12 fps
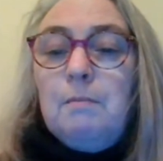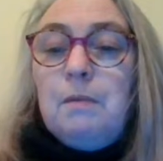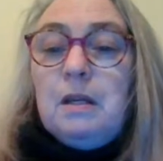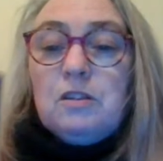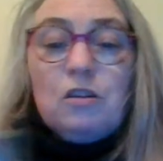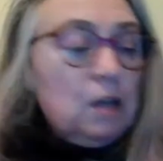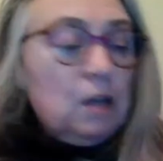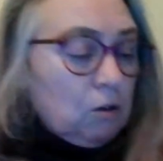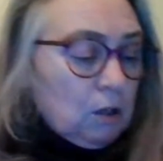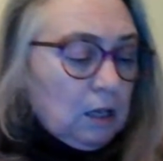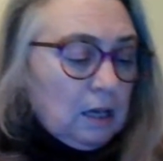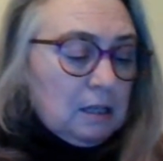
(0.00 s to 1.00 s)
sorry I
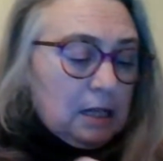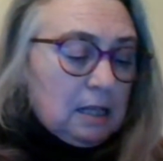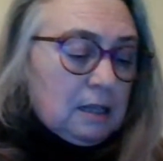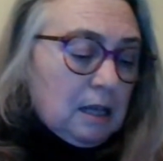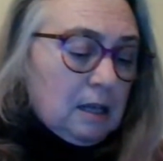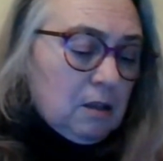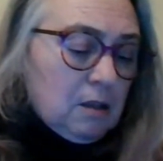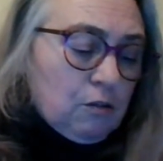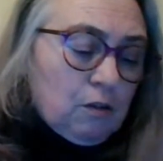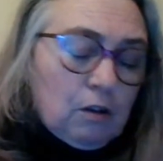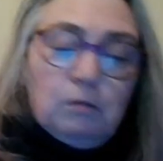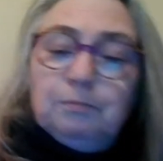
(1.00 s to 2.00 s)
couldn't get your dad back
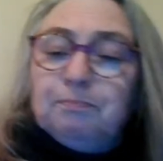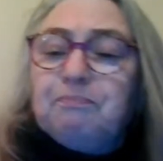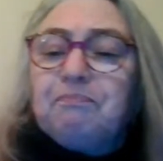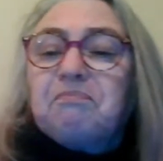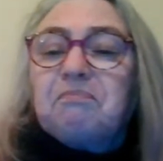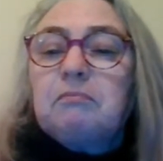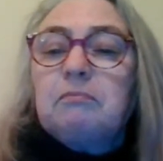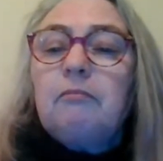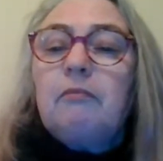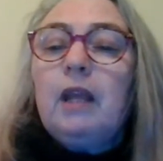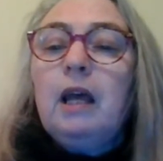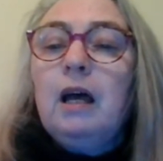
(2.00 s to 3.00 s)
through,
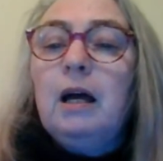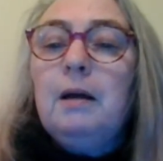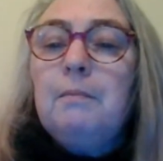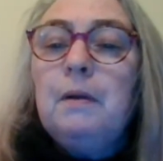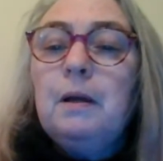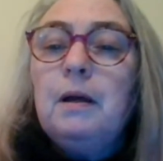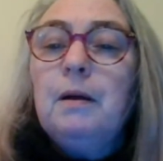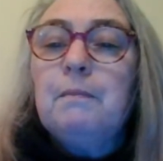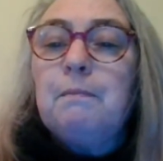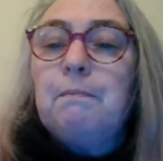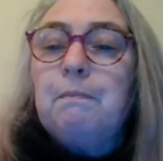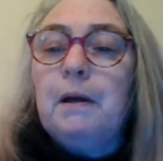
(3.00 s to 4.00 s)

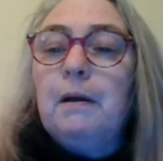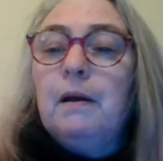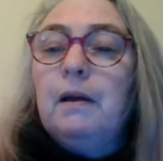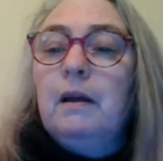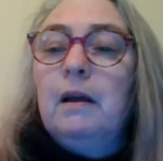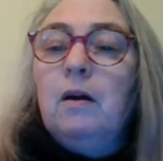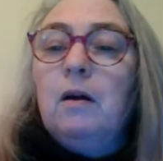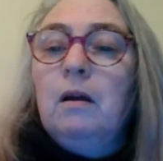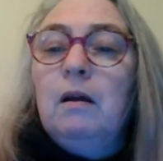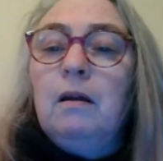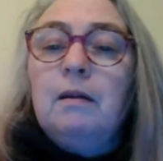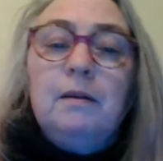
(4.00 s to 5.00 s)
but
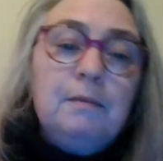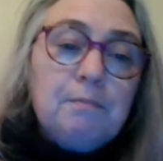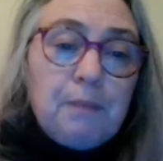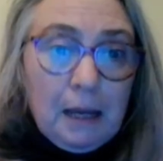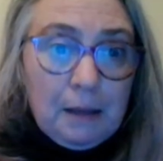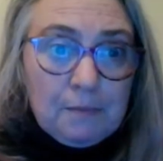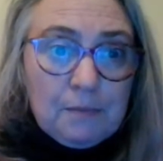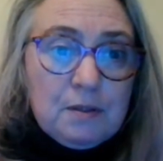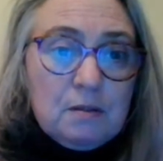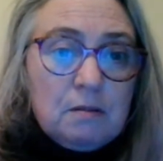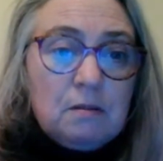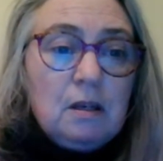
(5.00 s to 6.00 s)

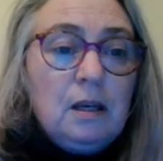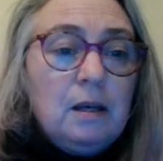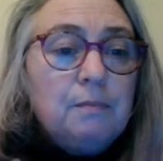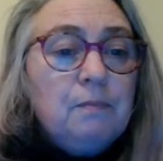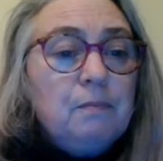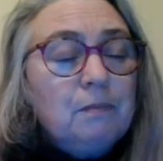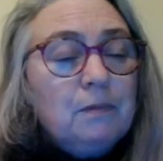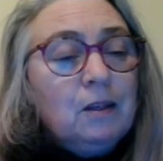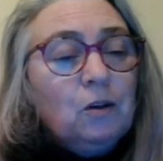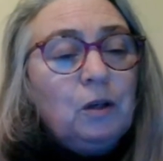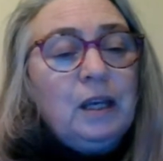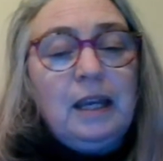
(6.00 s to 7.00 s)
perhaps
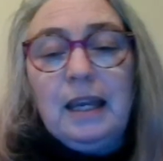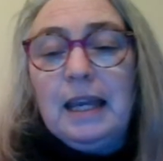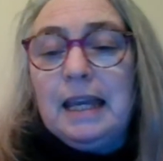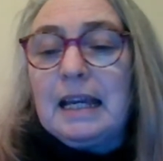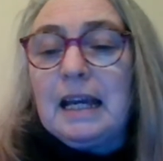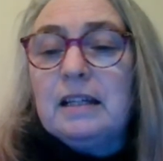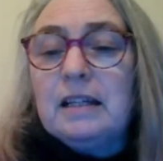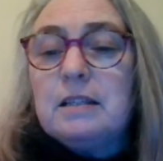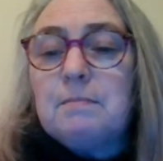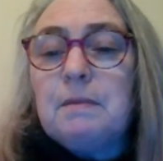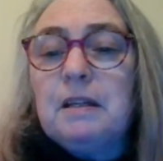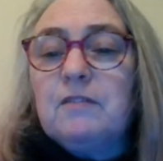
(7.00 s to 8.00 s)
he
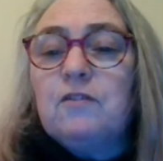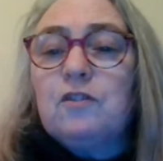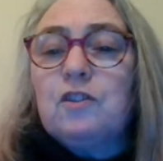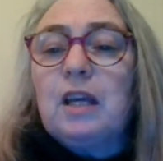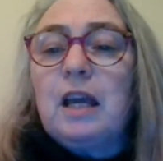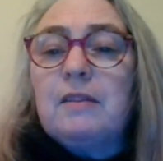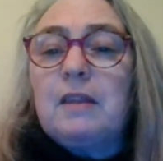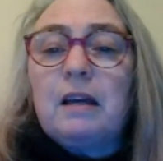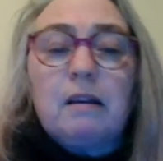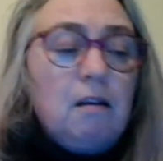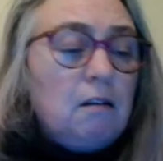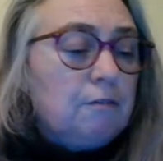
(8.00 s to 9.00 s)
guided me to get that
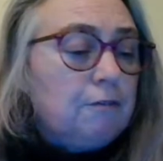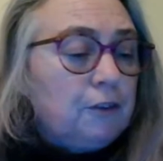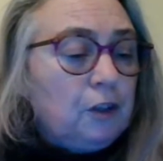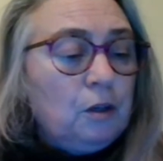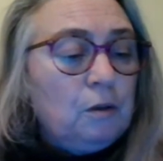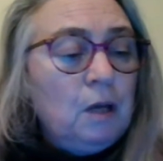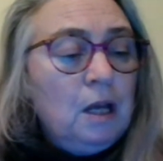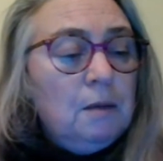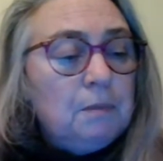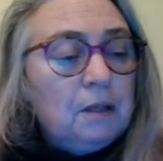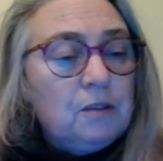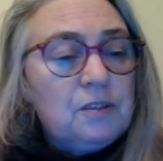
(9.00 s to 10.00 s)
card for you
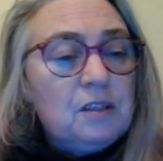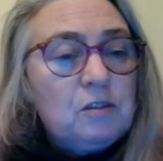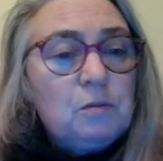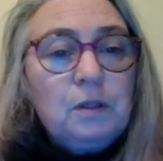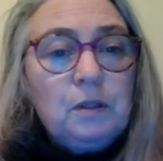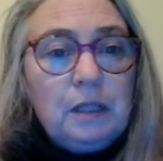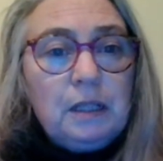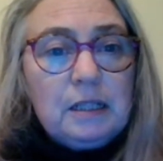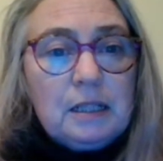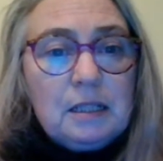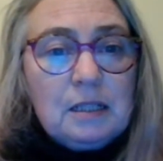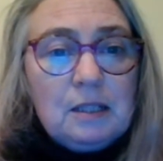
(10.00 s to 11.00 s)
because that's what you
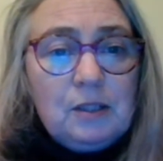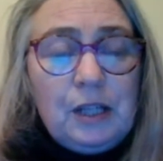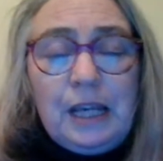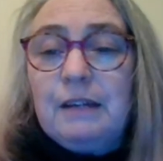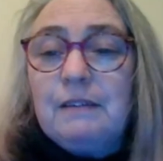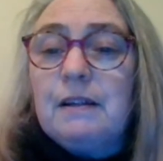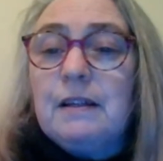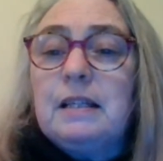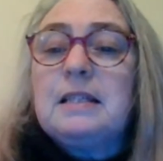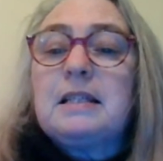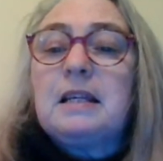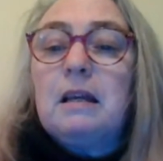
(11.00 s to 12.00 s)
needed to hear at
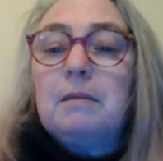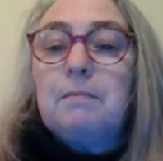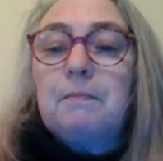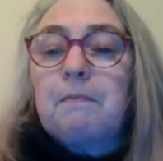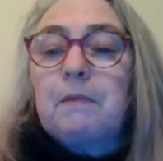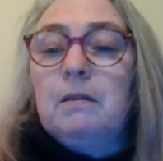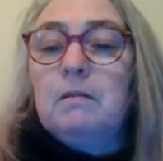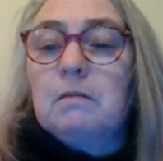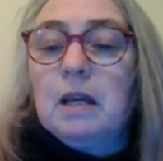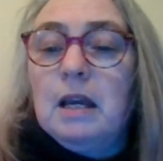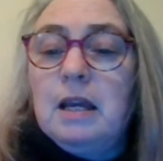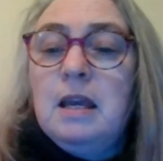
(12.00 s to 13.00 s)
this time.
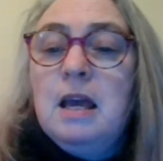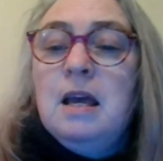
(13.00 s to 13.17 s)
Okay,